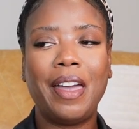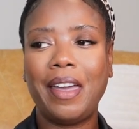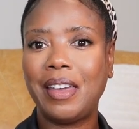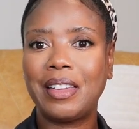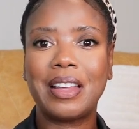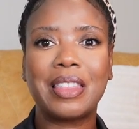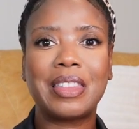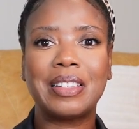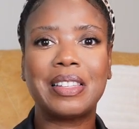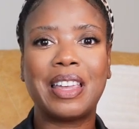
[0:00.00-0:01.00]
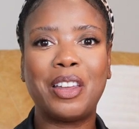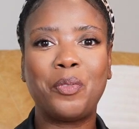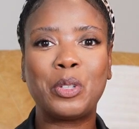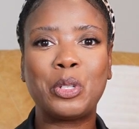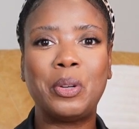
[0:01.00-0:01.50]
And thanks again
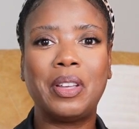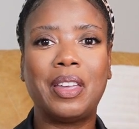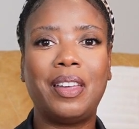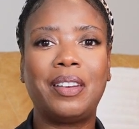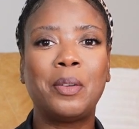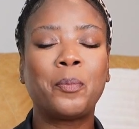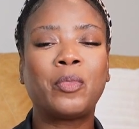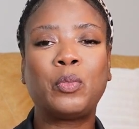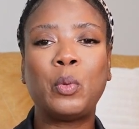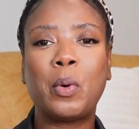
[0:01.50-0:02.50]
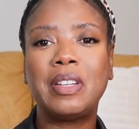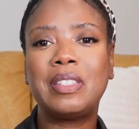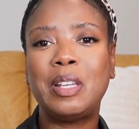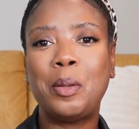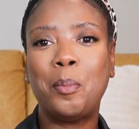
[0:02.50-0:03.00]
for tuning in. If you want to
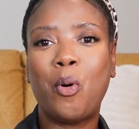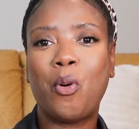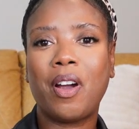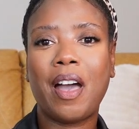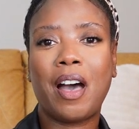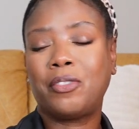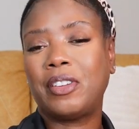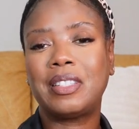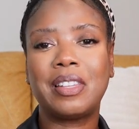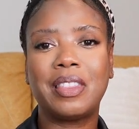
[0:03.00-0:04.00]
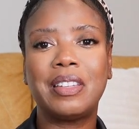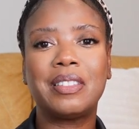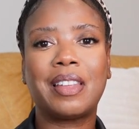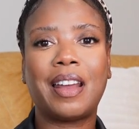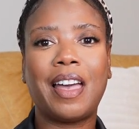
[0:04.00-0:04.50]
see more outfits and
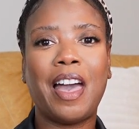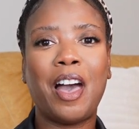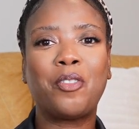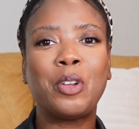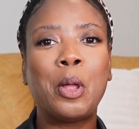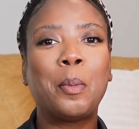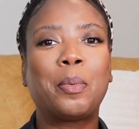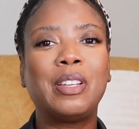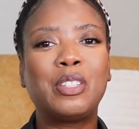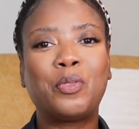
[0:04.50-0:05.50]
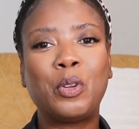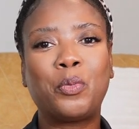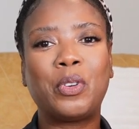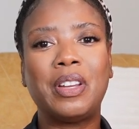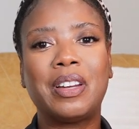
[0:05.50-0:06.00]
things that I have, please feel
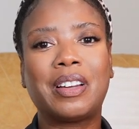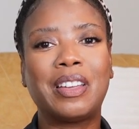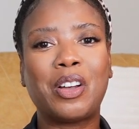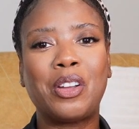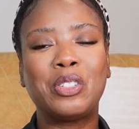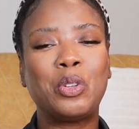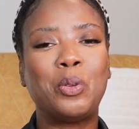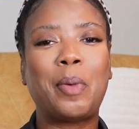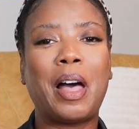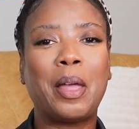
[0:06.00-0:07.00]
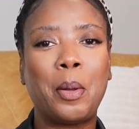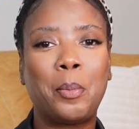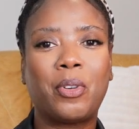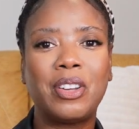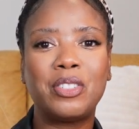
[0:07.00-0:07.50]
free to click onto my
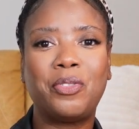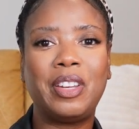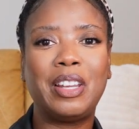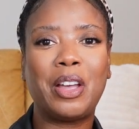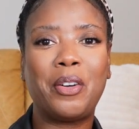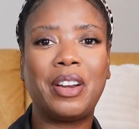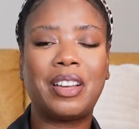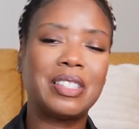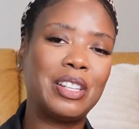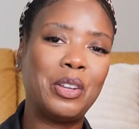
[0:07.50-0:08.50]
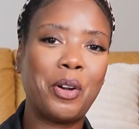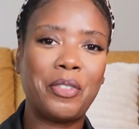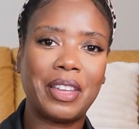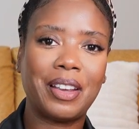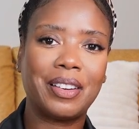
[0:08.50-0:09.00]
brunch video and I'll see you over
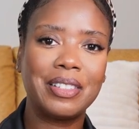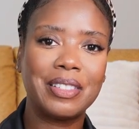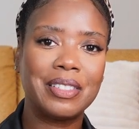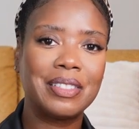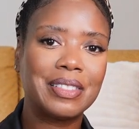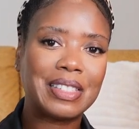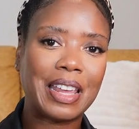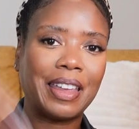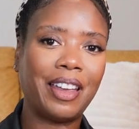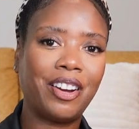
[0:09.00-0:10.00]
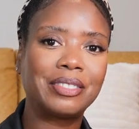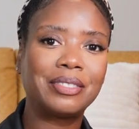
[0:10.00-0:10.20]
there. Take care.